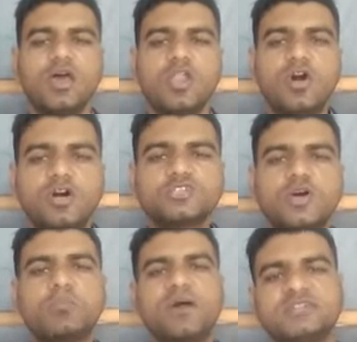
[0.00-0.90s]
loss
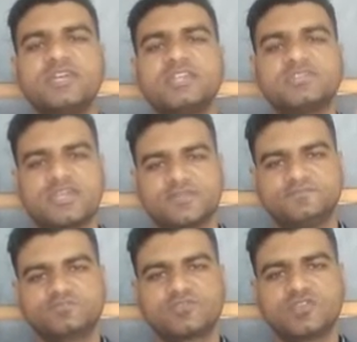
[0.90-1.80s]
of function is occur.
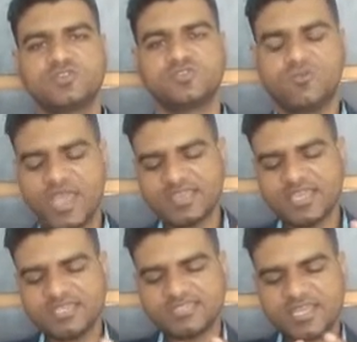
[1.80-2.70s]
So where the
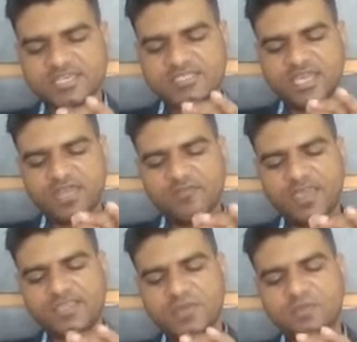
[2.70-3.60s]
injury is occur,
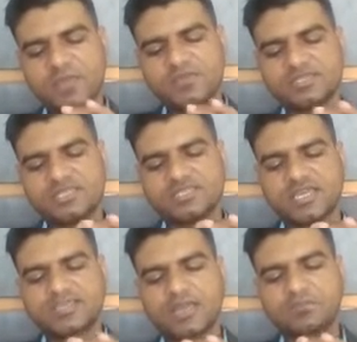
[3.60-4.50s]
when the inflammation is occur,
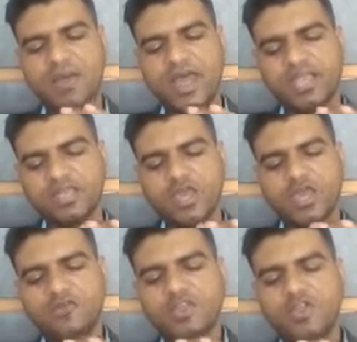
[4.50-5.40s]
that part
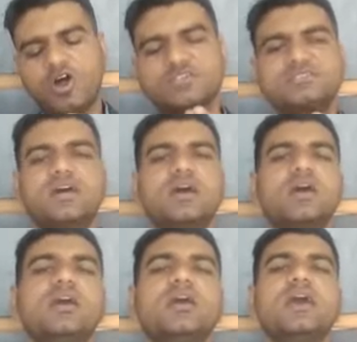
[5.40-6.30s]
will lose the
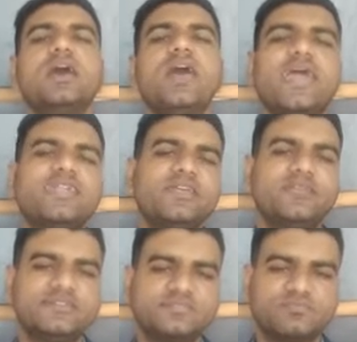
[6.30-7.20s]
activities.